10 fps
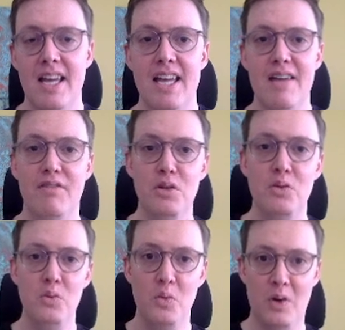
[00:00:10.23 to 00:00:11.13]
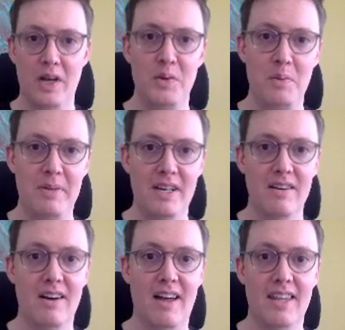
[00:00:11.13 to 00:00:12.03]
If you want to
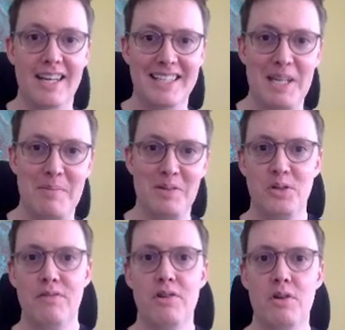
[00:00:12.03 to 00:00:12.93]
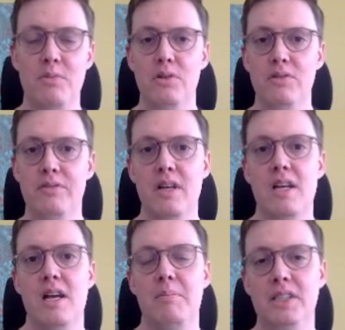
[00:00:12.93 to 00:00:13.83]
appear on the next episode of Your Move,
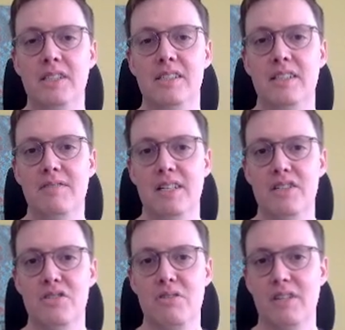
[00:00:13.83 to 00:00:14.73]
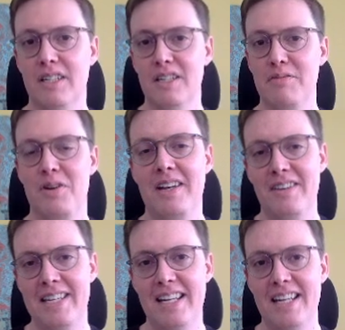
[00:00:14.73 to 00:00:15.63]
please leave an instructive or
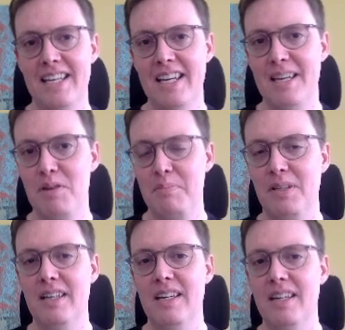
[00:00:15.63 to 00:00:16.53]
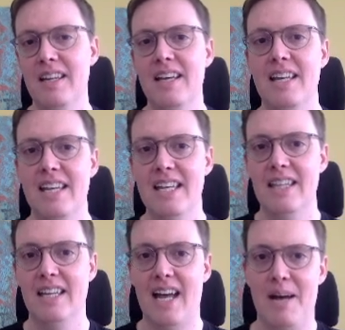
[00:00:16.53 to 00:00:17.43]
entertaining game you played in
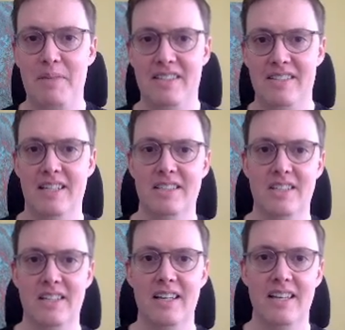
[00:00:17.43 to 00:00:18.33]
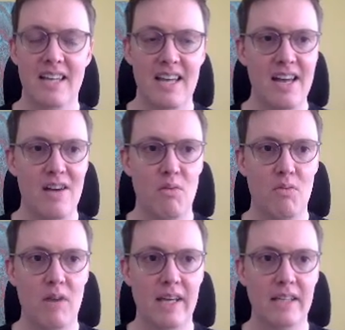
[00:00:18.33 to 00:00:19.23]
the comments section.
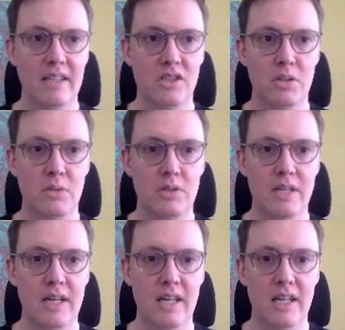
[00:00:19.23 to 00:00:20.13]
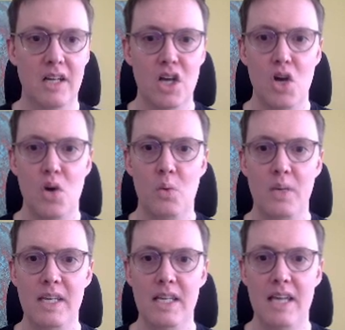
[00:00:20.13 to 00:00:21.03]
Right, so today
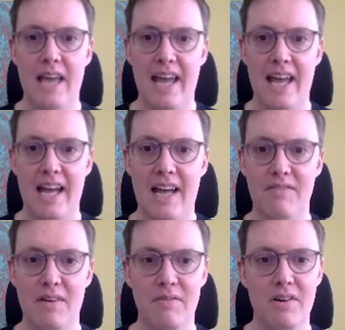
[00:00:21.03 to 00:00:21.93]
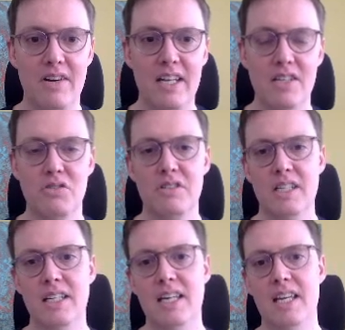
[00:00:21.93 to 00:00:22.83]
we have a very
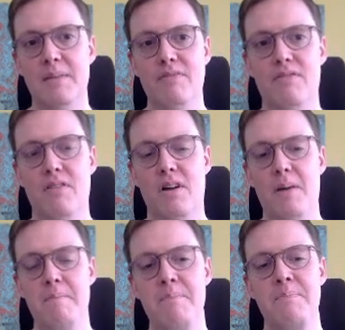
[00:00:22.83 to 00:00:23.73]
interesting game from